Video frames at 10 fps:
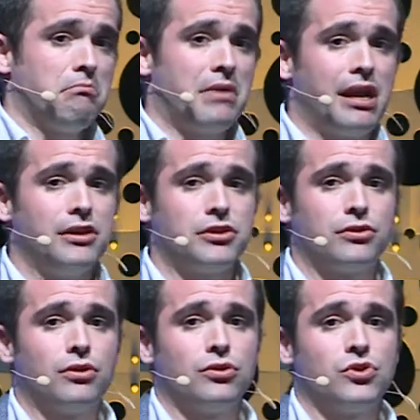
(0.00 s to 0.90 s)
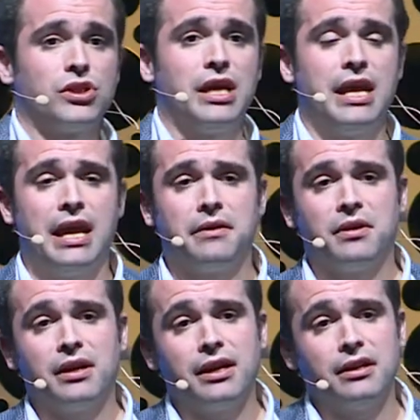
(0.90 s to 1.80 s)
milestones, and
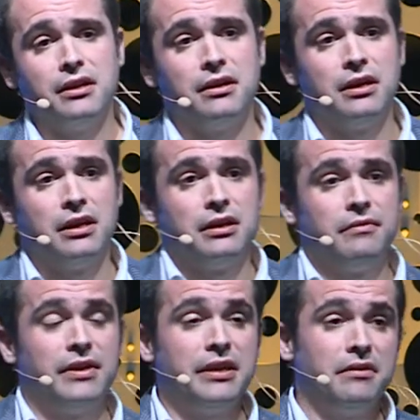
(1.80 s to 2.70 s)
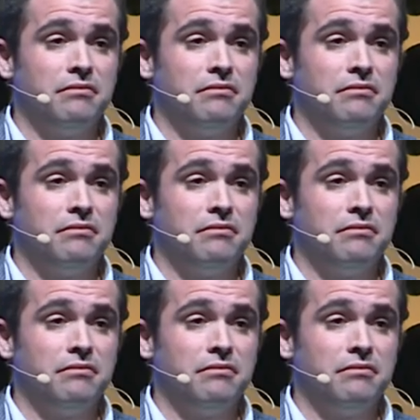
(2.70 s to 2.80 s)
they, they